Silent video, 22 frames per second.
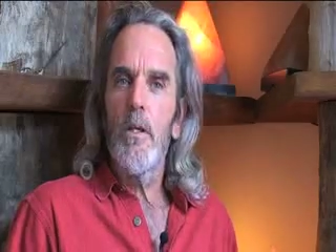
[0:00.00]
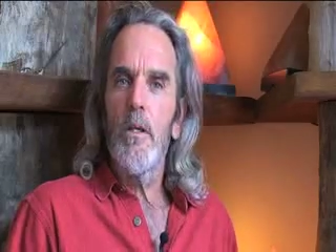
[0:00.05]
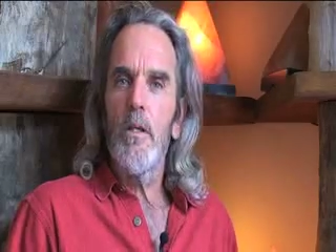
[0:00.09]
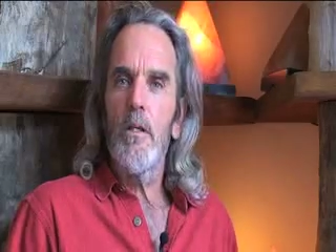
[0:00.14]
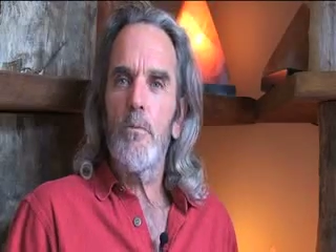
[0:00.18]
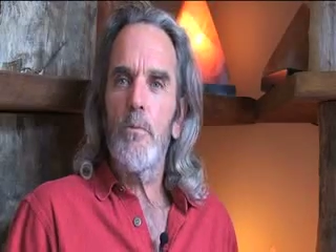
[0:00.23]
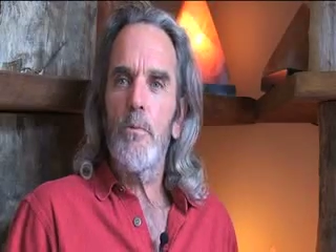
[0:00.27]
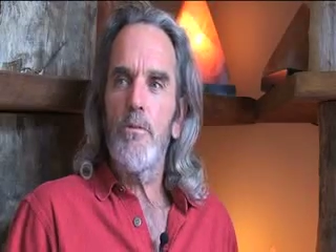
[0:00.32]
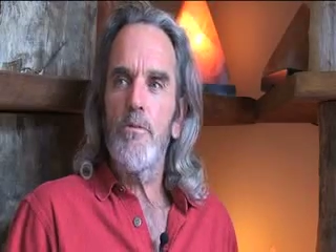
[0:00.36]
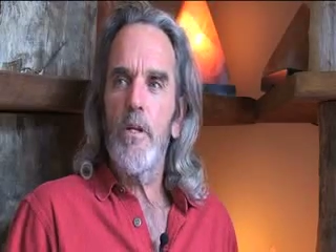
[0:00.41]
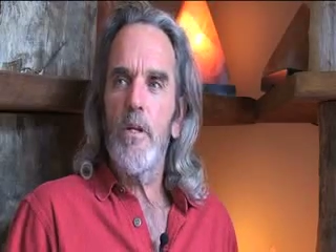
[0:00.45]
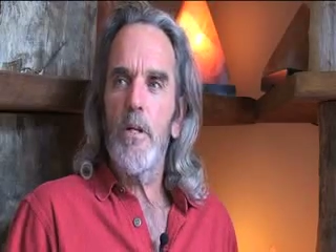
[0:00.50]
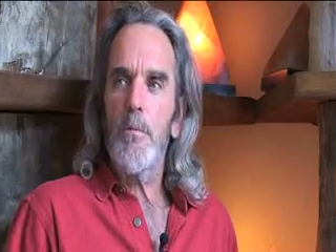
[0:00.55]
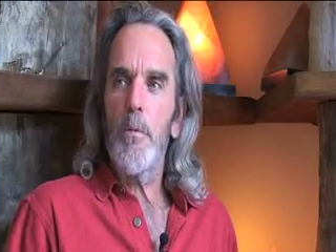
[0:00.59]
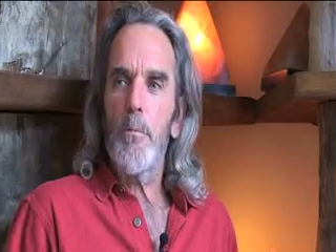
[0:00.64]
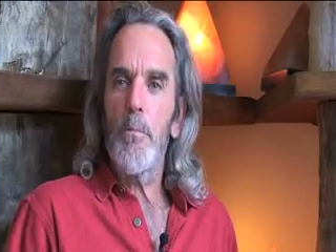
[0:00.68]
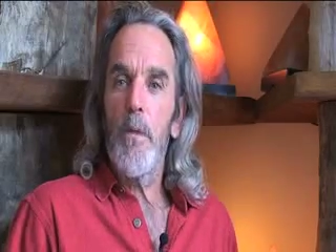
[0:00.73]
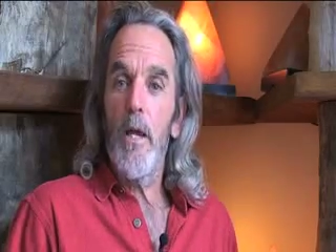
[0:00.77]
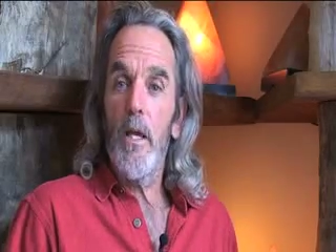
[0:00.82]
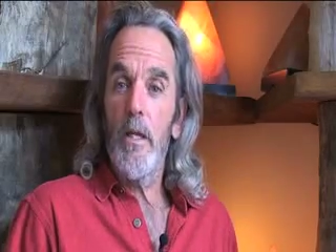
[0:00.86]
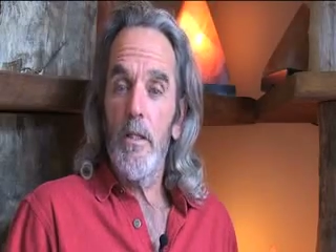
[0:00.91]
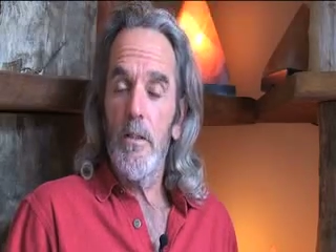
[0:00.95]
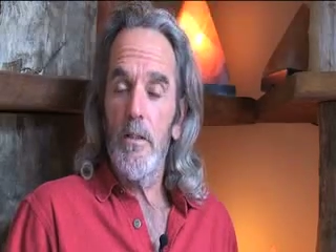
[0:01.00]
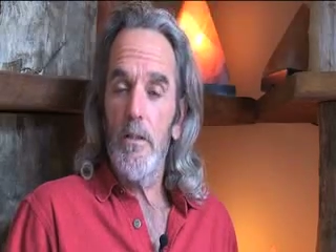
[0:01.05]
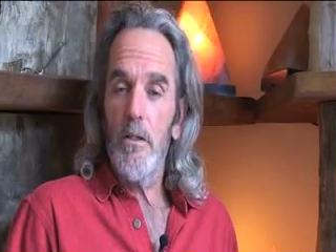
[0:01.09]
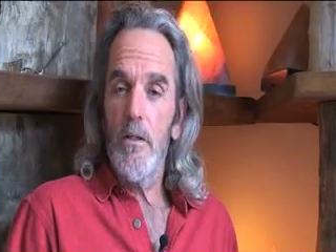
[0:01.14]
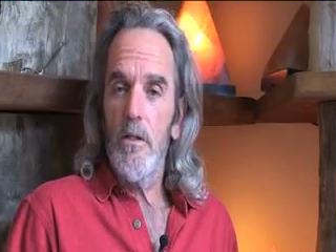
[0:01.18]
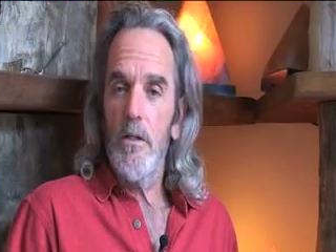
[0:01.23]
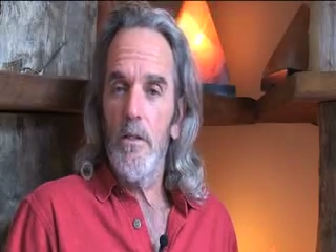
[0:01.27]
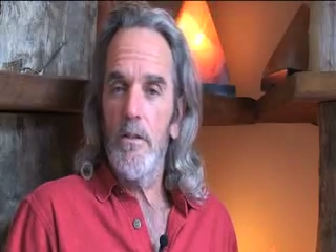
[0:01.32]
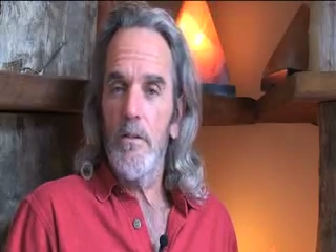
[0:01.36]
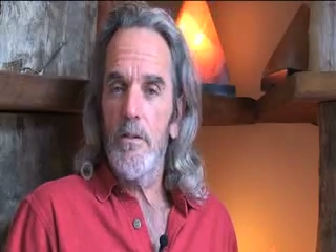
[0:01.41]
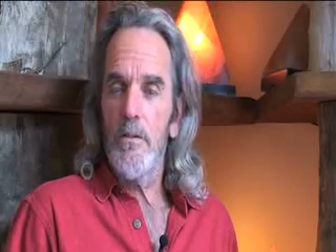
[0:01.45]
and we set up a packing
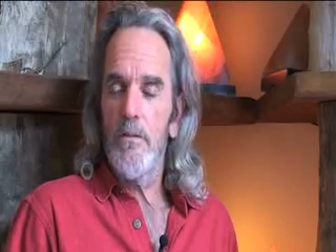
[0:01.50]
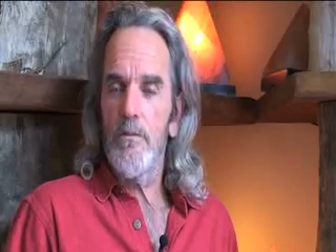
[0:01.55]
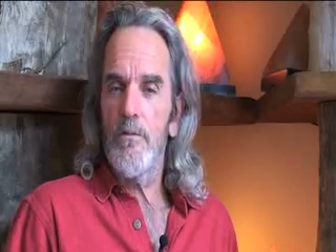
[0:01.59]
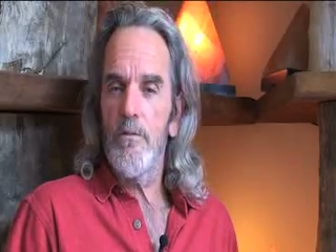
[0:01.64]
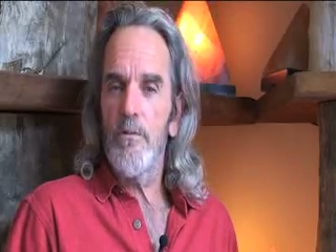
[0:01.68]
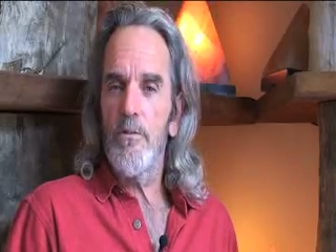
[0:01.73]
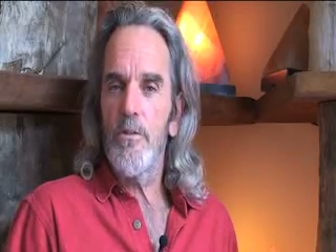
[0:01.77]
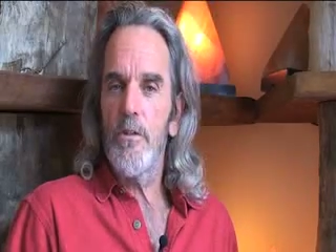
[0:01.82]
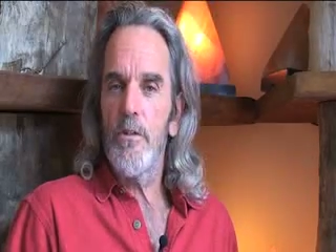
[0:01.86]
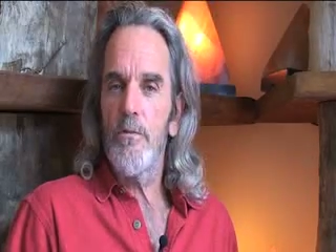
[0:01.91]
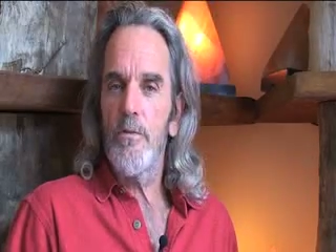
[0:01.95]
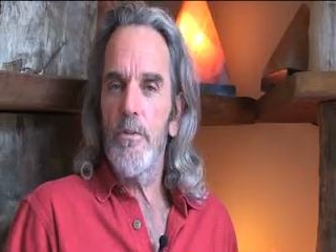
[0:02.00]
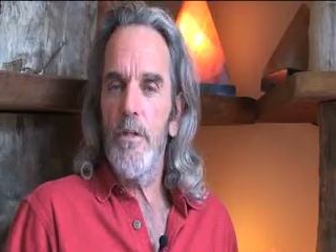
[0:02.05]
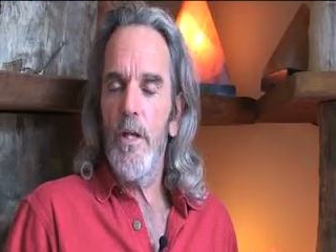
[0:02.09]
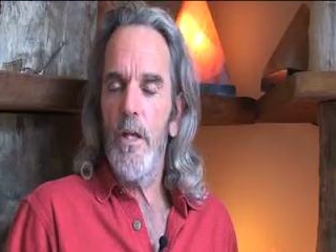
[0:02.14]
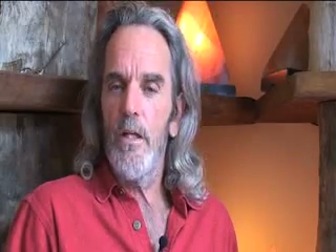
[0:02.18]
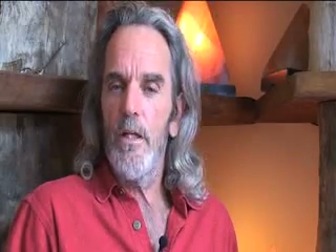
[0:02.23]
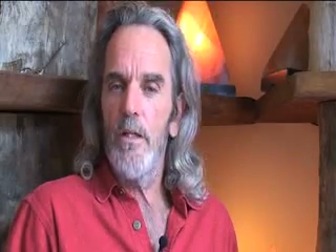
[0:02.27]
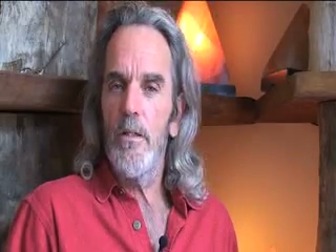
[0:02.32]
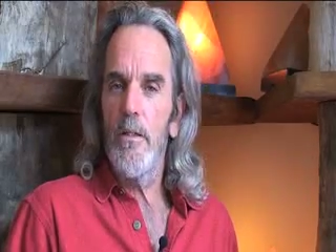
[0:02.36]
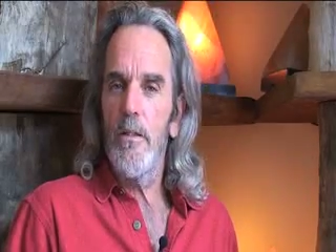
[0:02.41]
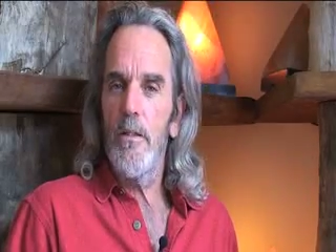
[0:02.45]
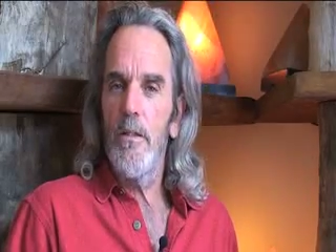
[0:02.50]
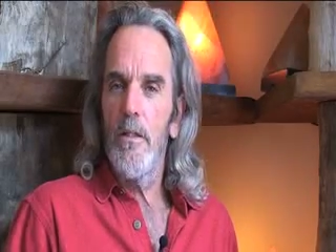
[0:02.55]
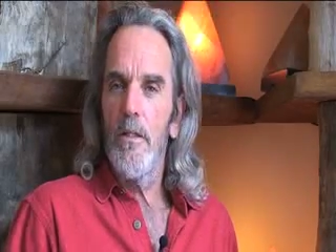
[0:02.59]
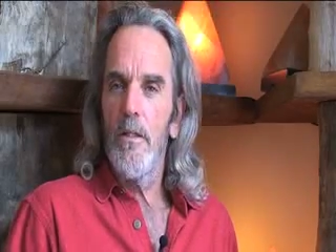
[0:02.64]
line consisting of 10